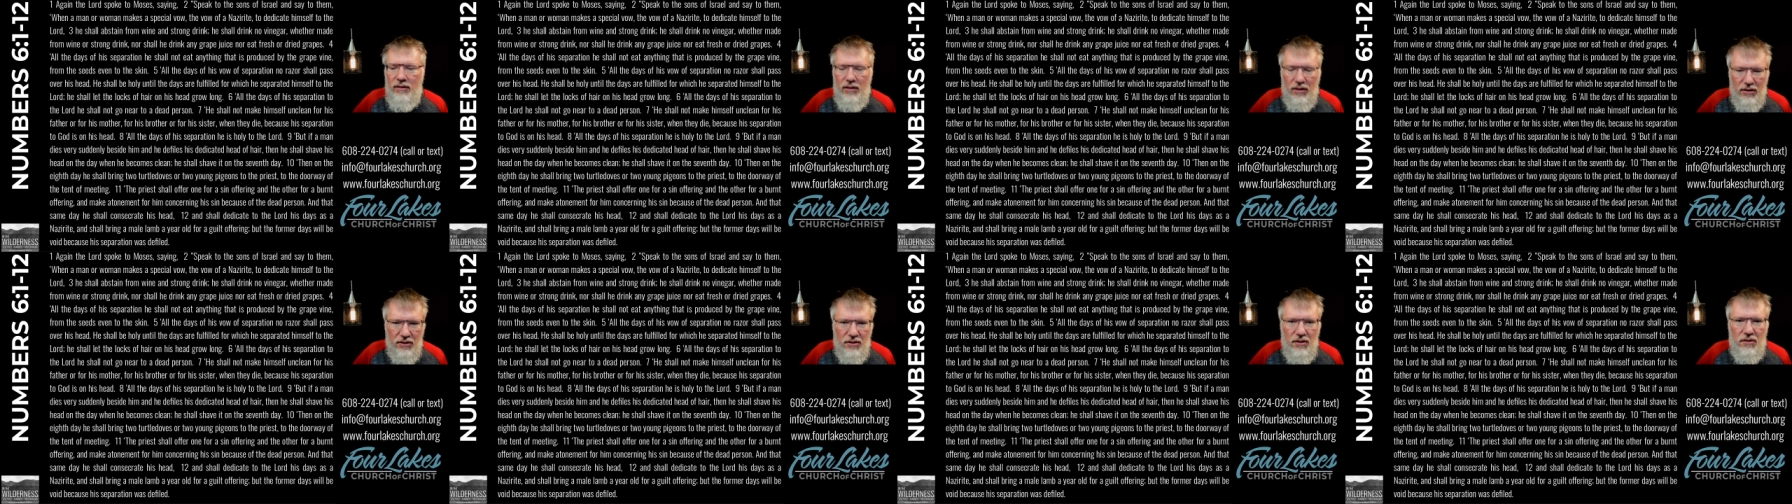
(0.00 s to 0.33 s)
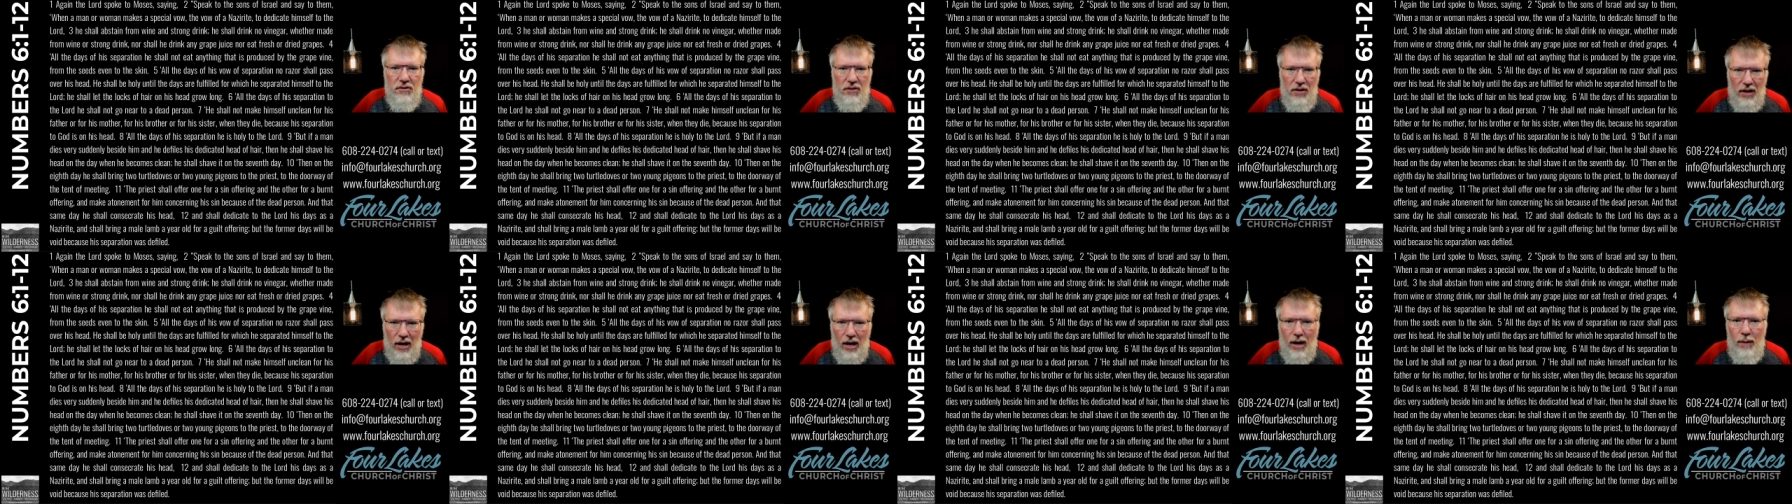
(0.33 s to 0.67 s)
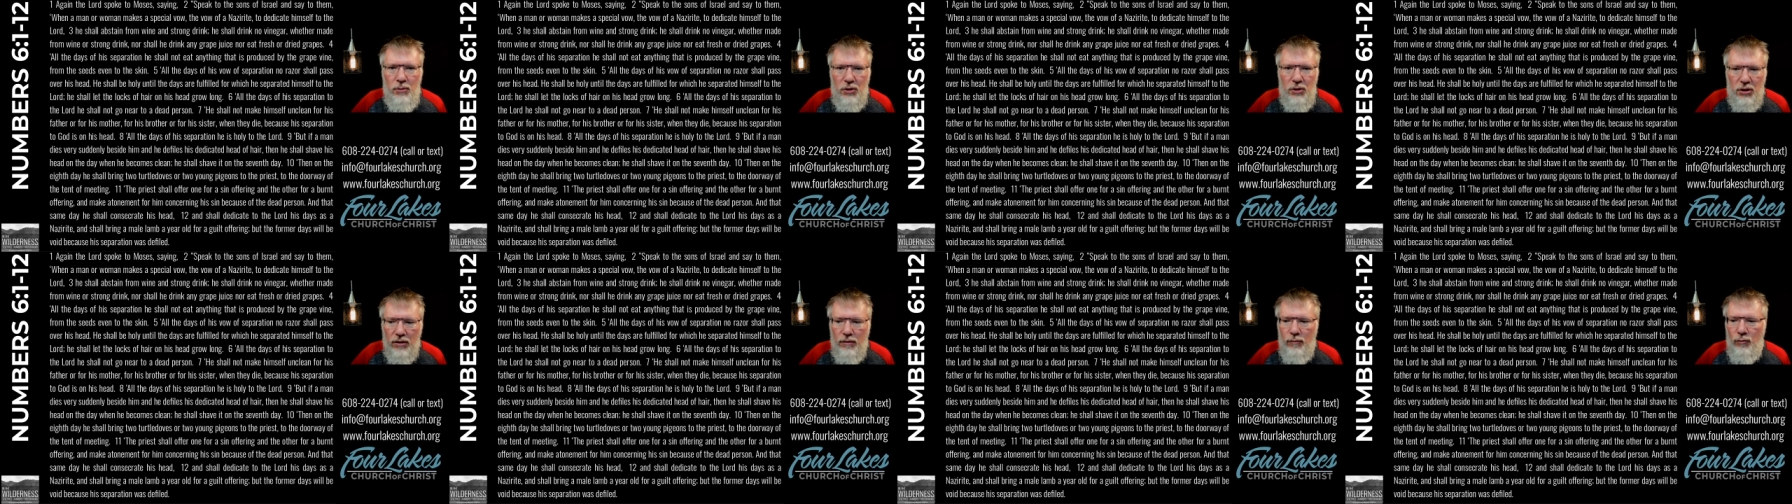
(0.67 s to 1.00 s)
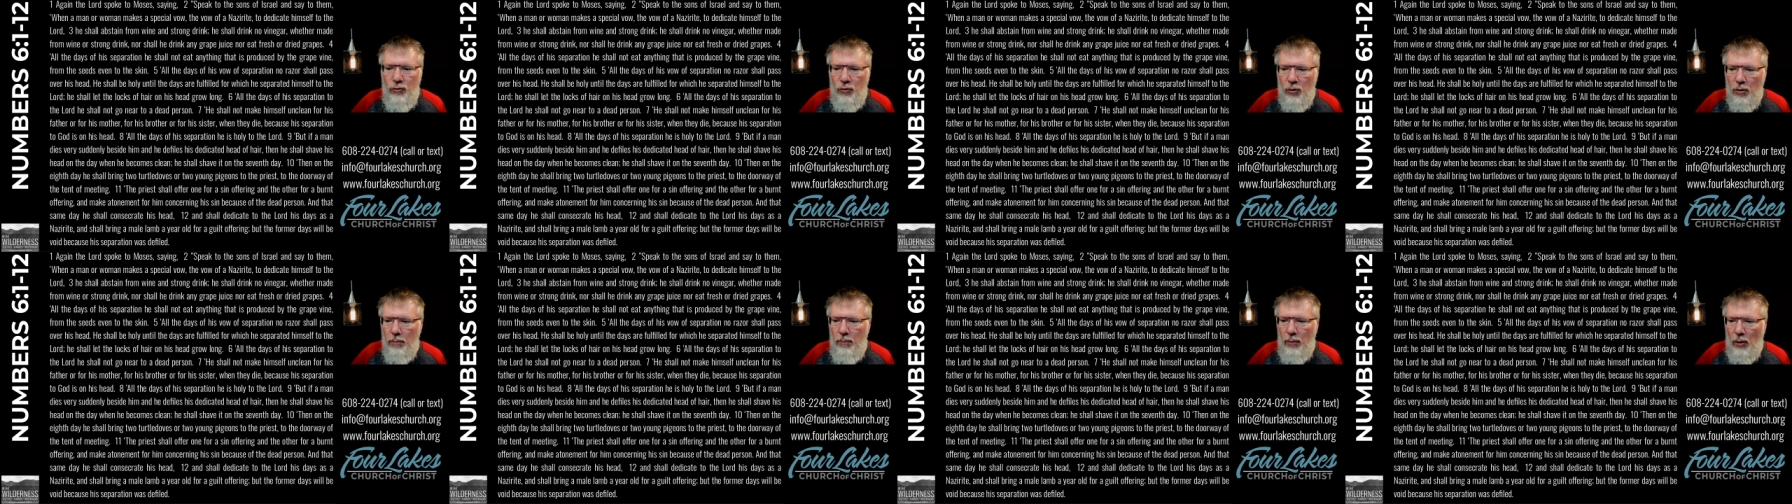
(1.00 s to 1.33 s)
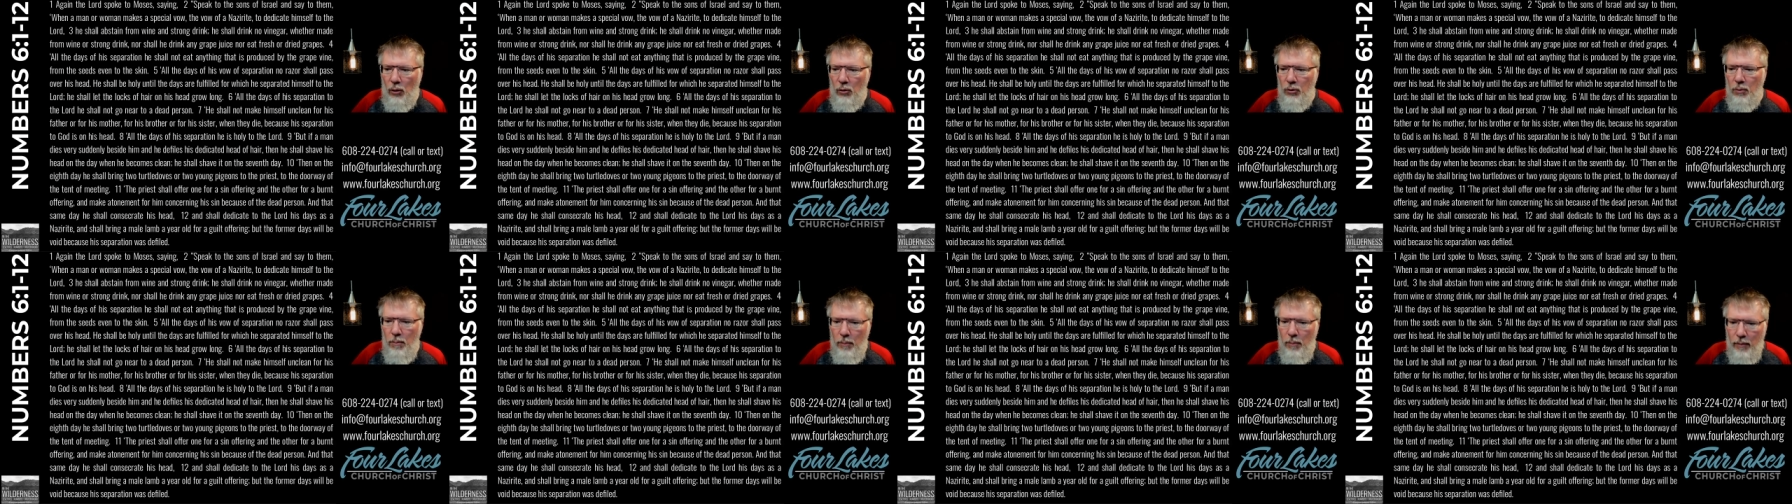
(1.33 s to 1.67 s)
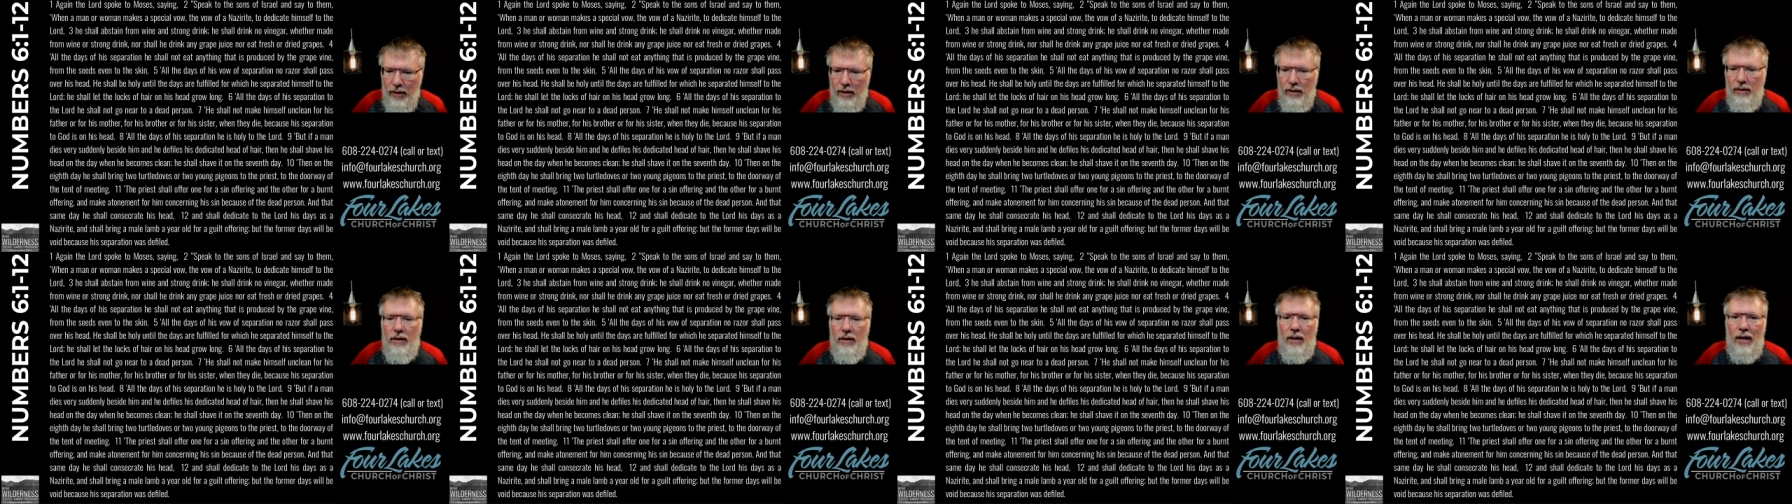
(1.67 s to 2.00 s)
this is an option for both
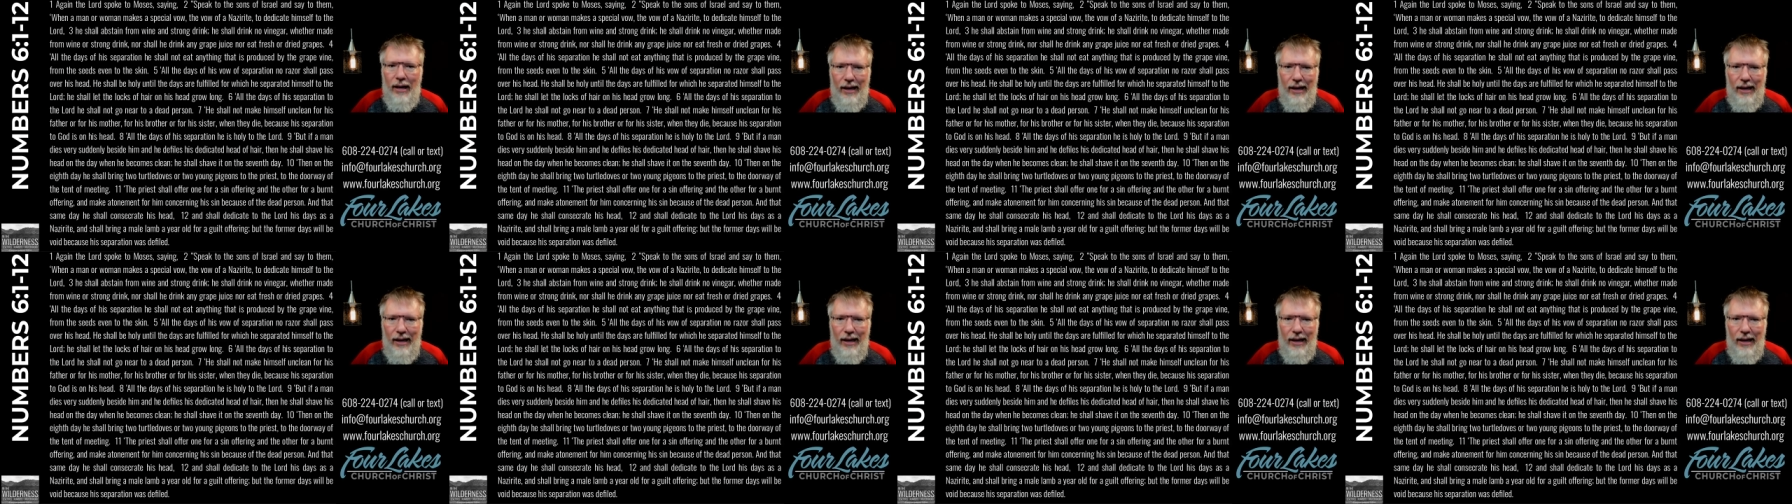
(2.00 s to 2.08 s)
men